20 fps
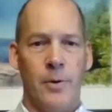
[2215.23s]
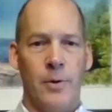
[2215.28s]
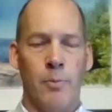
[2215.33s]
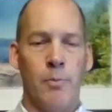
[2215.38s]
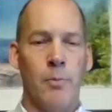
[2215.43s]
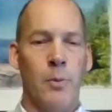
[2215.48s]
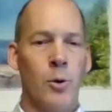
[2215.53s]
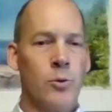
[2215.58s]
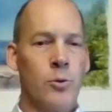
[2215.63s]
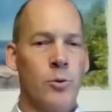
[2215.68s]

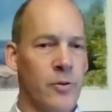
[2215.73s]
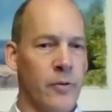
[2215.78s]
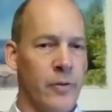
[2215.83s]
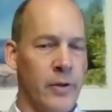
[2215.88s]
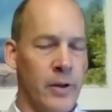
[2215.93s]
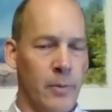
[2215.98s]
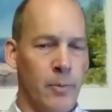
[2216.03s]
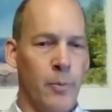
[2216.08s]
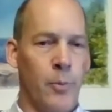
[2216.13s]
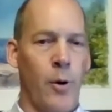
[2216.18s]
Most of
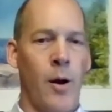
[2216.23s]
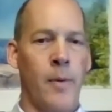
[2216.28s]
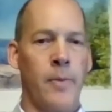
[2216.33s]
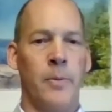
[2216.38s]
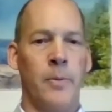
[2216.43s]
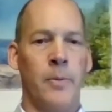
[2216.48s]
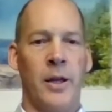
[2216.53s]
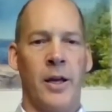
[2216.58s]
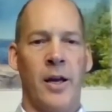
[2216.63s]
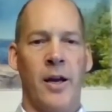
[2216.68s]
them
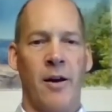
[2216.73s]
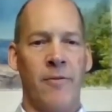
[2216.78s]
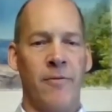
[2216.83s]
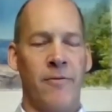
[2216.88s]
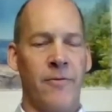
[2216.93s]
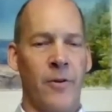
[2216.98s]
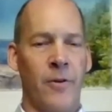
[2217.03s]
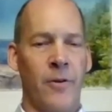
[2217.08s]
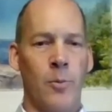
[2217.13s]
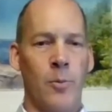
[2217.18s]
probably have
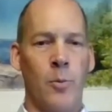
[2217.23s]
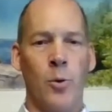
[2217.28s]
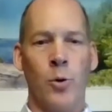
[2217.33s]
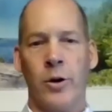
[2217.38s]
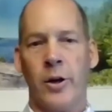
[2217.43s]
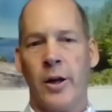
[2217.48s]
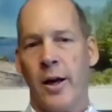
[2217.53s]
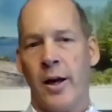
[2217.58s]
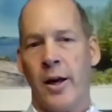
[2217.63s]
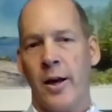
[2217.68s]
far
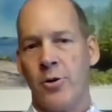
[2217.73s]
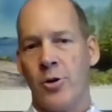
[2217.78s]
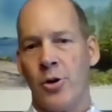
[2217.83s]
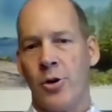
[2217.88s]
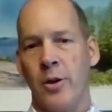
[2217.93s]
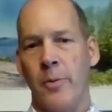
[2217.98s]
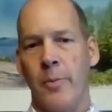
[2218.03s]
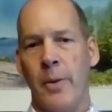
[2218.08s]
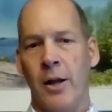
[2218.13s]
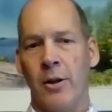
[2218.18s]
more cash
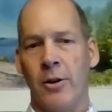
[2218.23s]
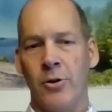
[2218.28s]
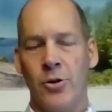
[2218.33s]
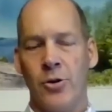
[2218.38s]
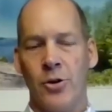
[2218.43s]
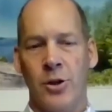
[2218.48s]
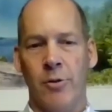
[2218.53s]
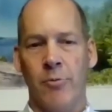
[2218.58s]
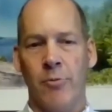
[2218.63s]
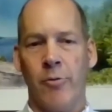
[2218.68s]
on the balance
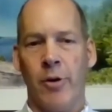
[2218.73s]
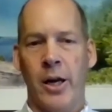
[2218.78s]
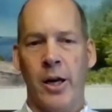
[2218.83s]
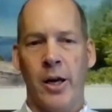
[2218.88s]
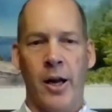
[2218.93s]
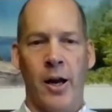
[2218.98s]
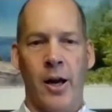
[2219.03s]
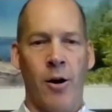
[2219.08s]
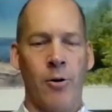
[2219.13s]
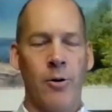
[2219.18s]
sheet right
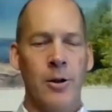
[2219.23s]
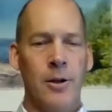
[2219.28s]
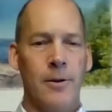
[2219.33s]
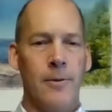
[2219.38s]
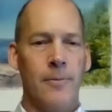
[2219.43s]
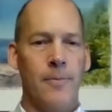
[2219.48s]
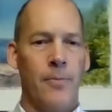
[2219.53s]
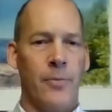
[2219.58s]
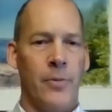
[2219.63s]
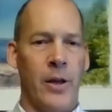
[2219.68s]
now
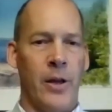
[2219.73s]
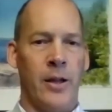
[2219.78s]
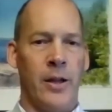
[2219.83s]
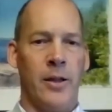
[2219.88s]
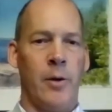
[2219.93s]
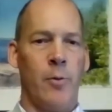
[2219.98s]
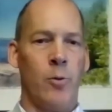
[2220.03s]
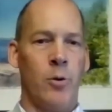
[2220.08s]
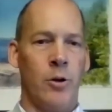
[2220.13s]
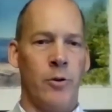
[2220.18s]
than
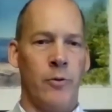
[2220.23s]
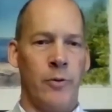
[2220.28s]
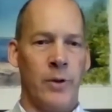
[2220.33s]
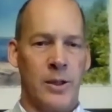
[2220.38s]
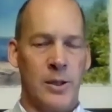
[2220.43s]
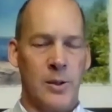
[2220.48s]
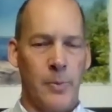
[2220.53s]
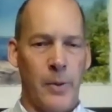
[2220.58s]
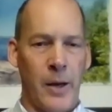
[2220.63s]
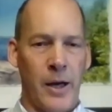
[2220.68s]
they would have
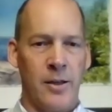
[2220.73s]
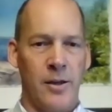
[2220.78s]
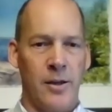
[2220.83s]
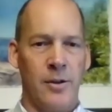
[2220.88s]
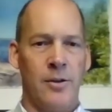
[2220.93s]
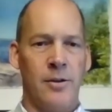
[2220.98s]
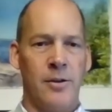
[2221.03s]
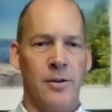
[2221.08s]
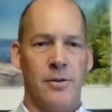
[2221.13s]
expected